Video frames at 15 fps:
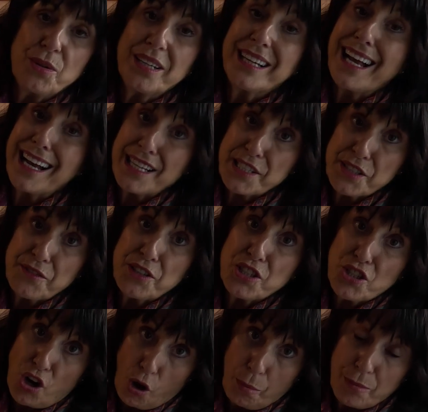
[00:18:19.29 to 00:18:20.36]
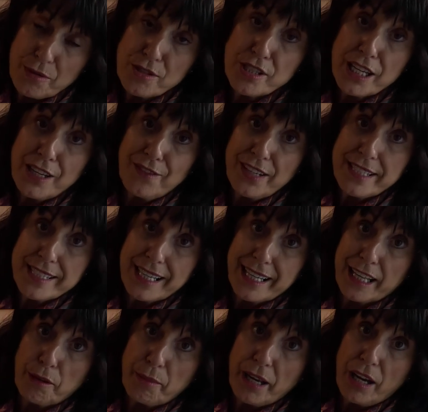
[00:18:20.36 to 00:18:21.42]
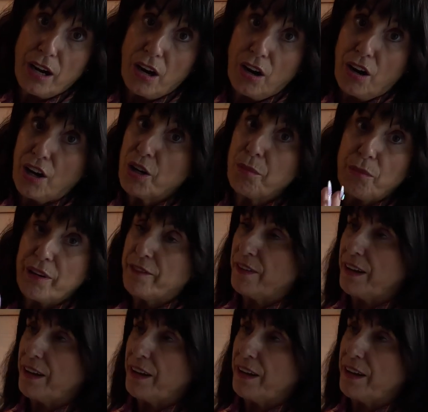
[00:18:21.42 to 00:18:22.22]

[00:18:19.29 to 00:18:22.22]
you can ask for toppers if it's a little bit hard. We